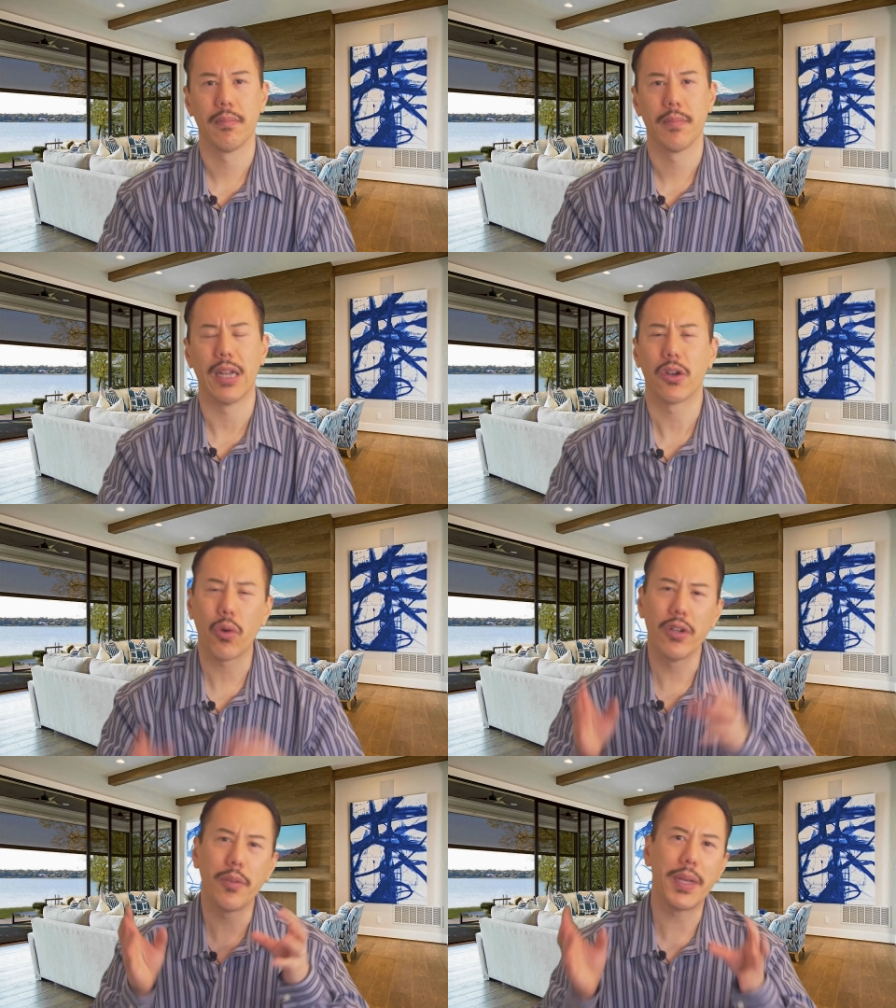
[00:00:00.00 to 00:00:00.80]
And
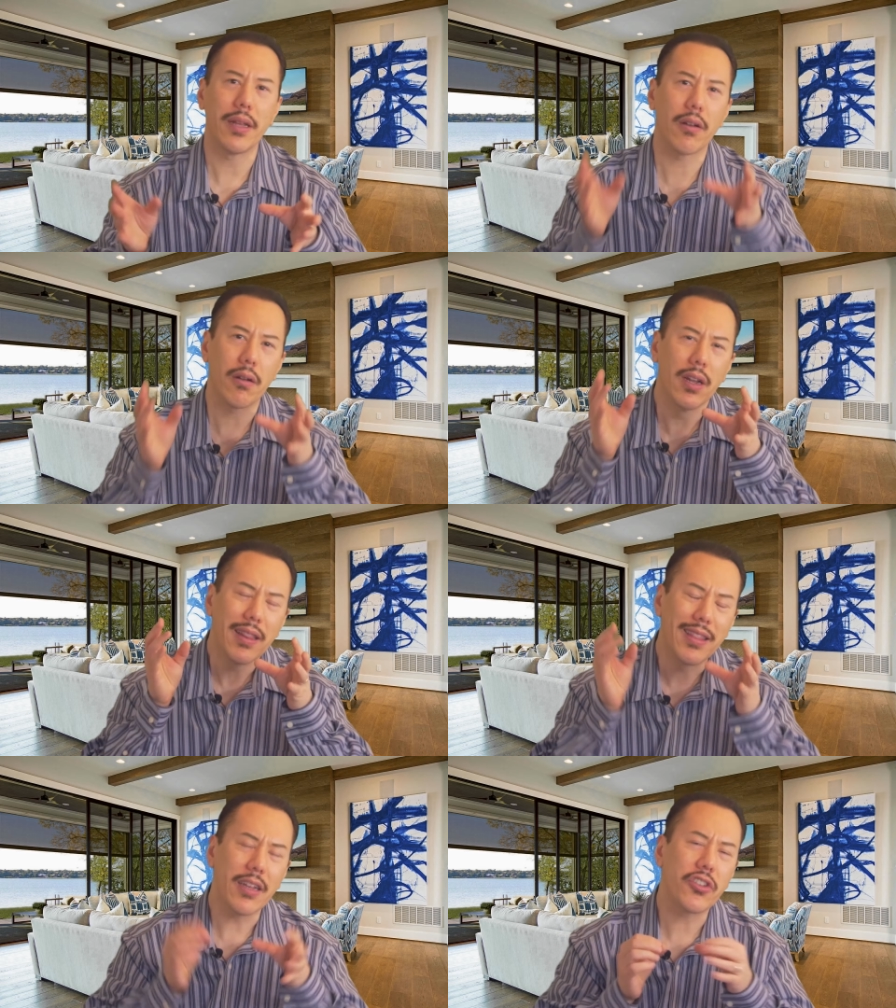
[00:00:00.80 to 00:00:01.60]
according to Peter,
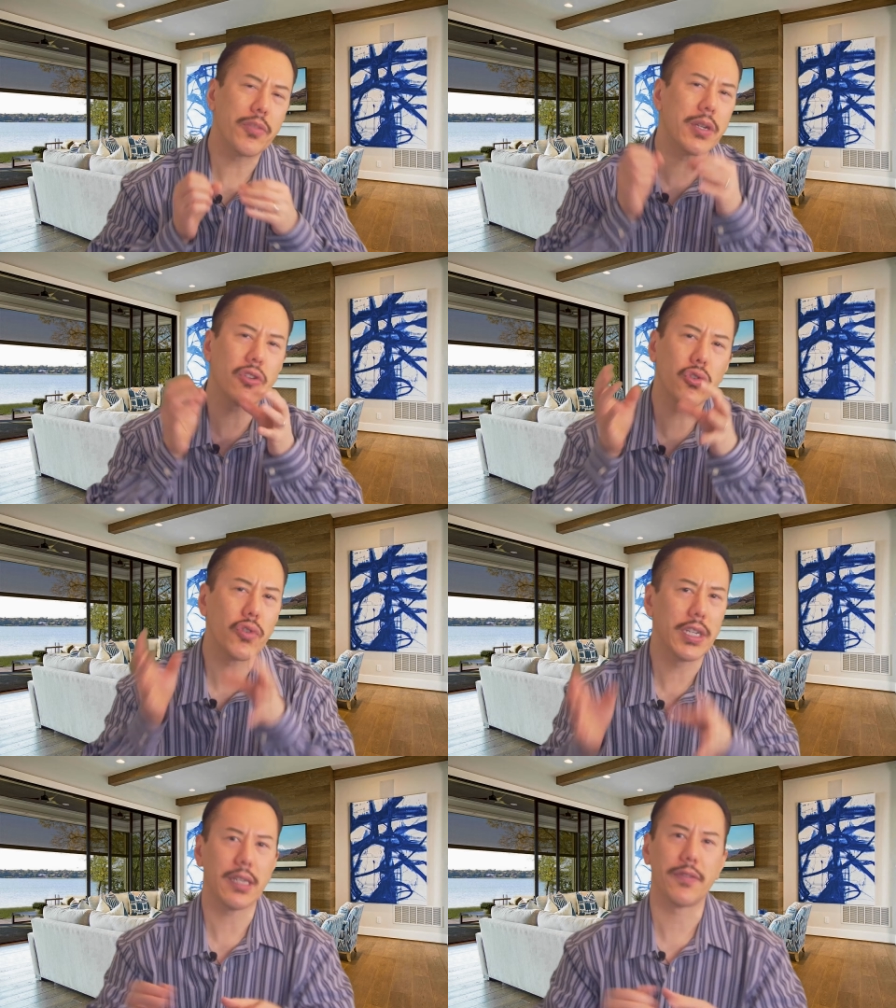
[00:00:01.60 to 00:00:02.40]
these spiritual
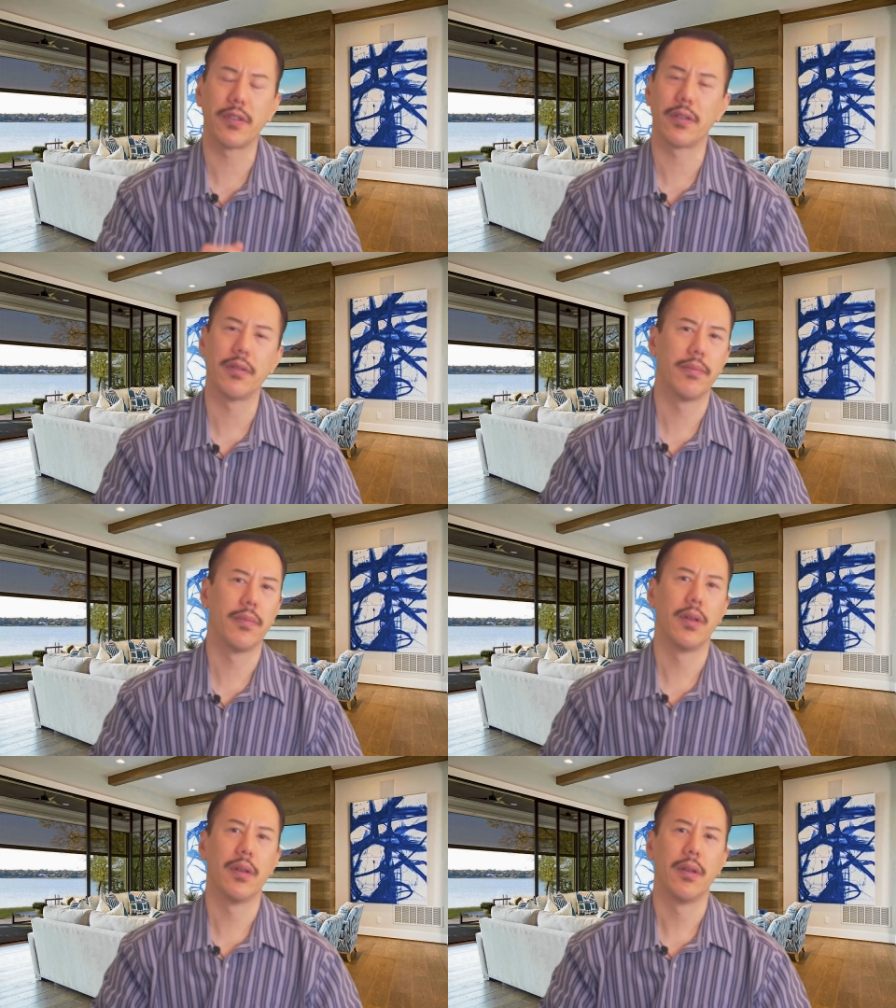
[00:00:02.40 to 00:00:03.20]
gifts
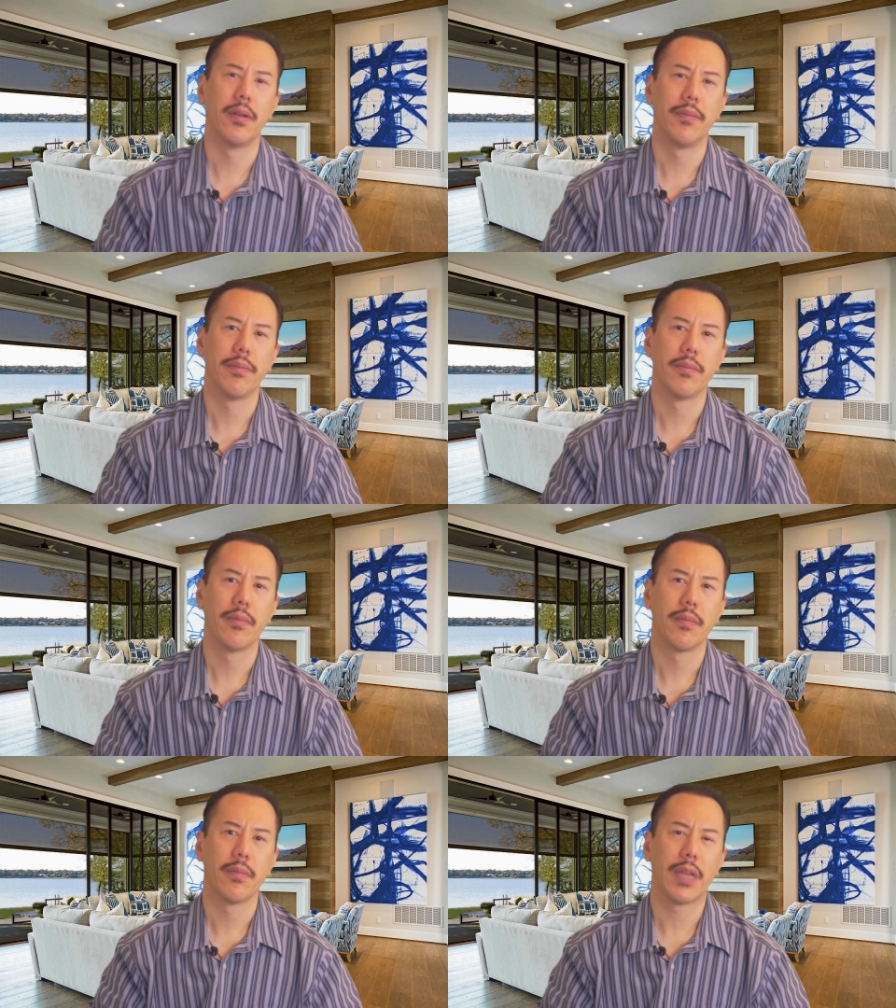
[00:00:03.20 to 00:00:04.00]

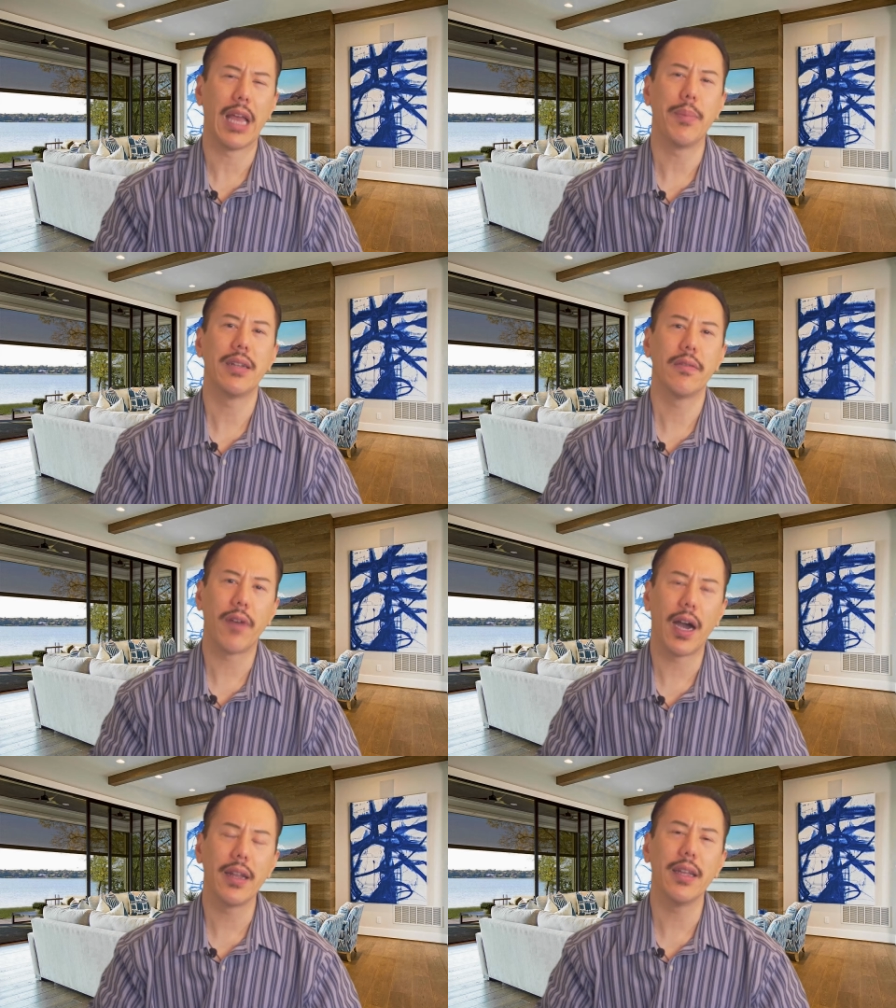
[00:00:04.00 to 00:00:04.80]
can be
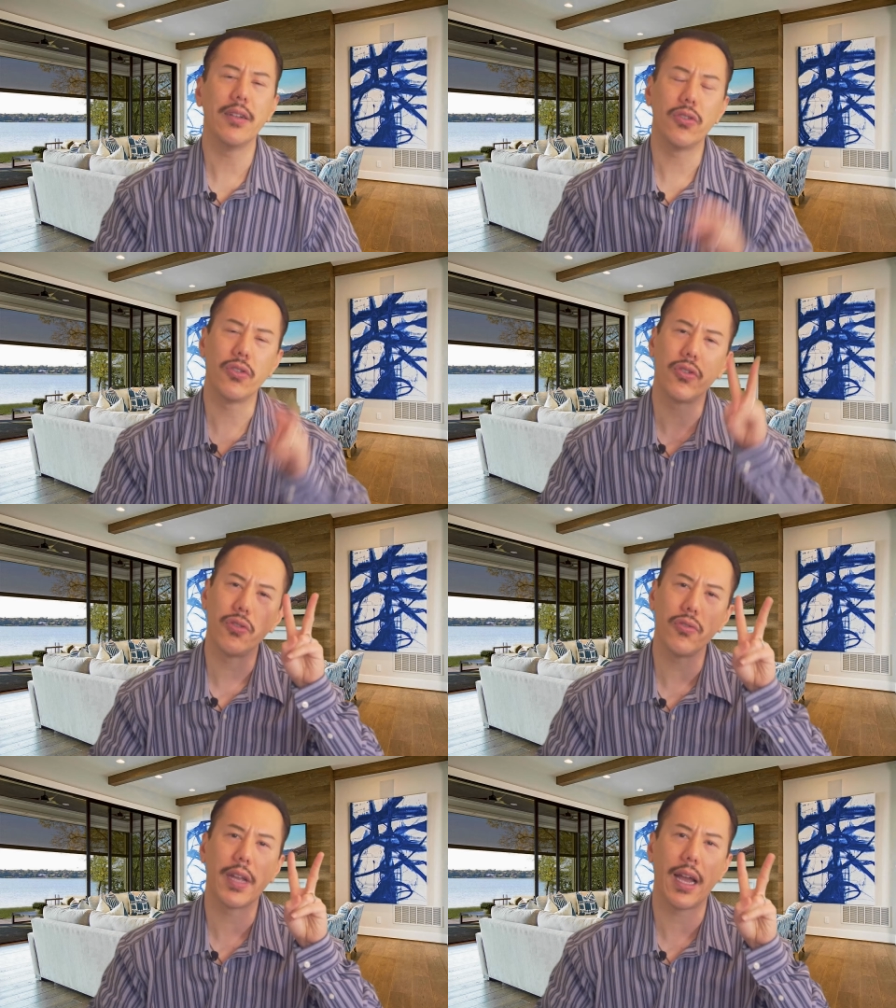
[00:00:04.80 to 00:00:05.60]
divided into
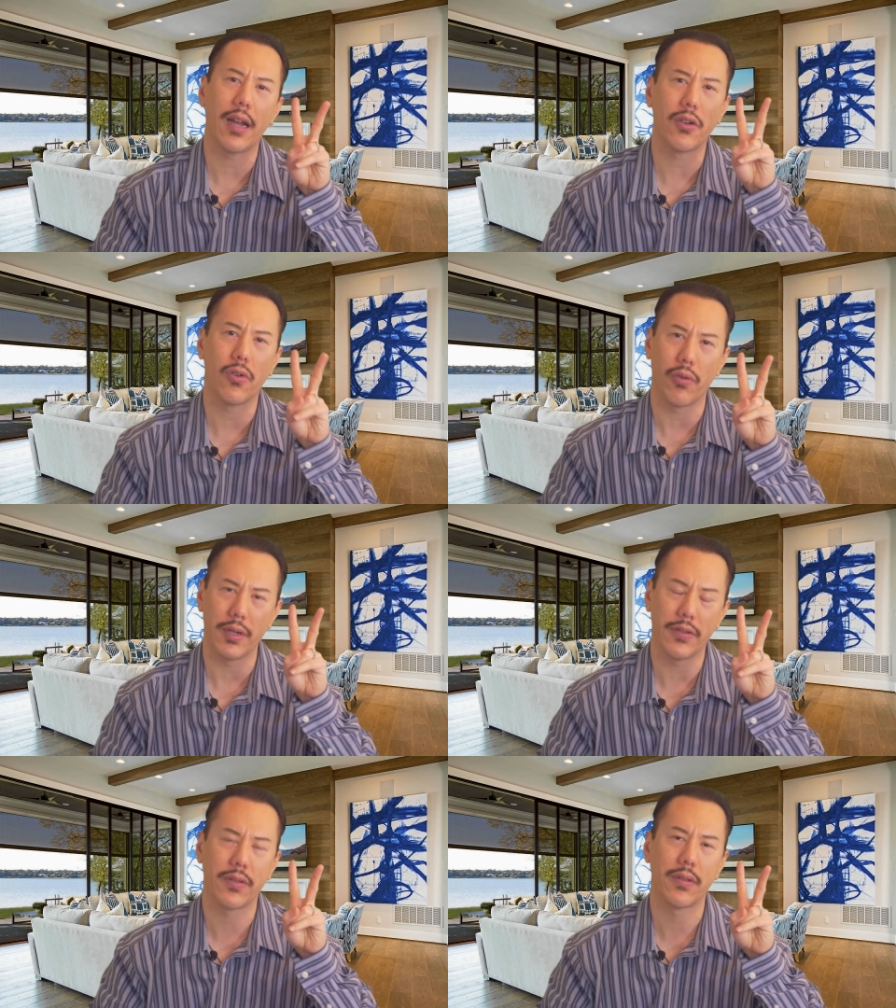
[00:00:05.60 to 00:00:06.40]
two
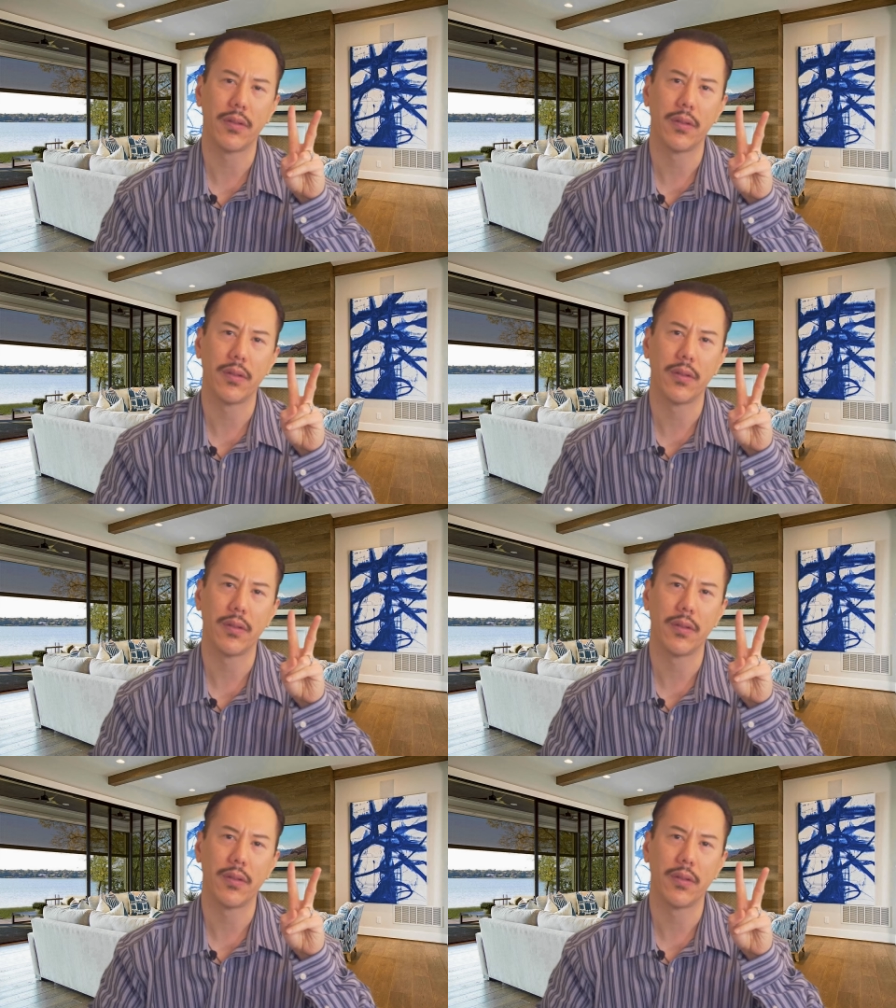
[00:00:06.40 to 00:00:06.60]
categories.